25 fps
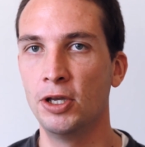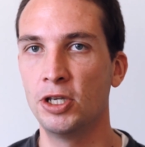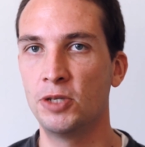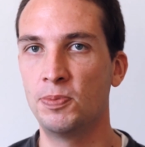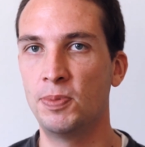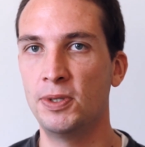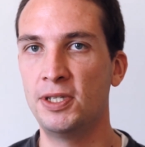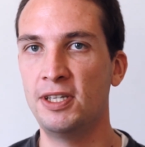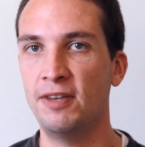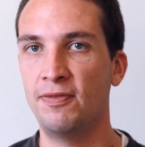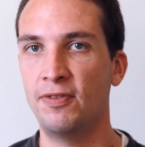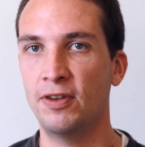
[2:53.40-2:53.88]

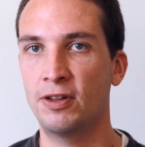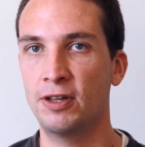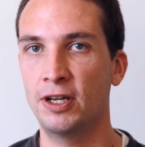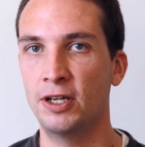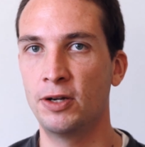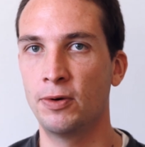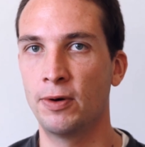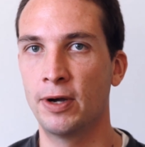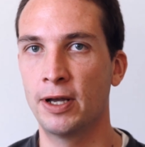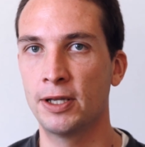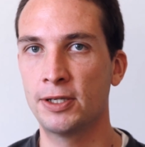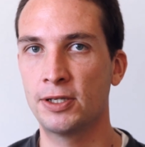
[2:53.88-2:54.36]

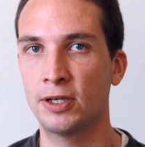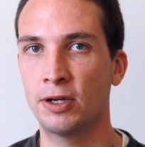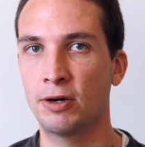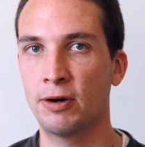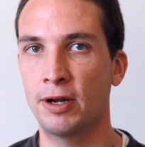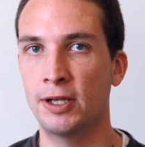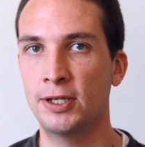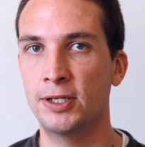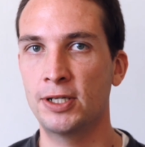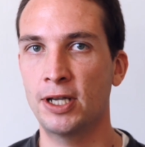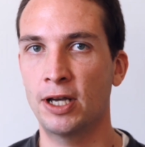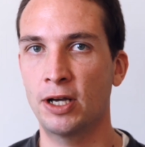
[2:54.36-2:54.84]
specifically to answer
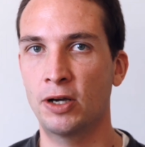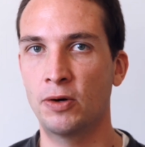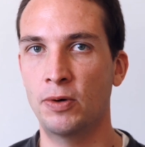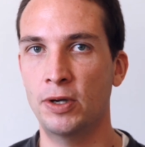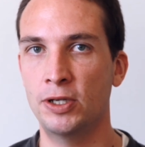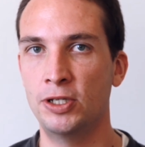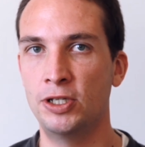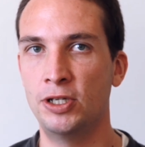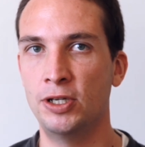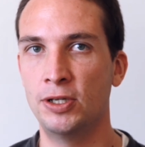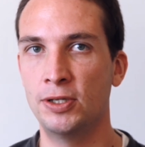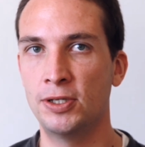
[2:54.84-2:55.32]
Green Star
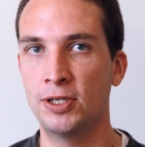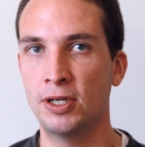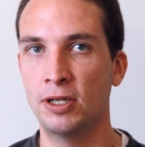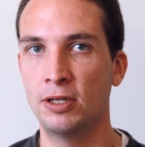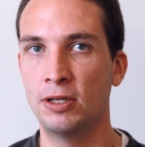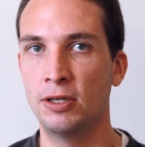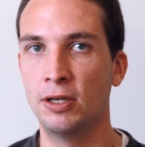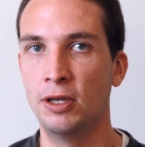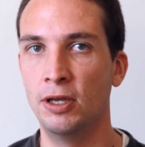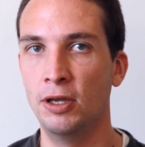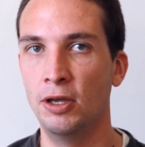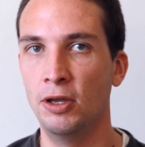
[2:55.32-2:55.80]
questions
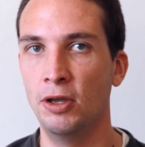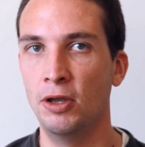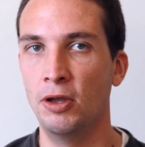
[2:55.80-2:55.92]
and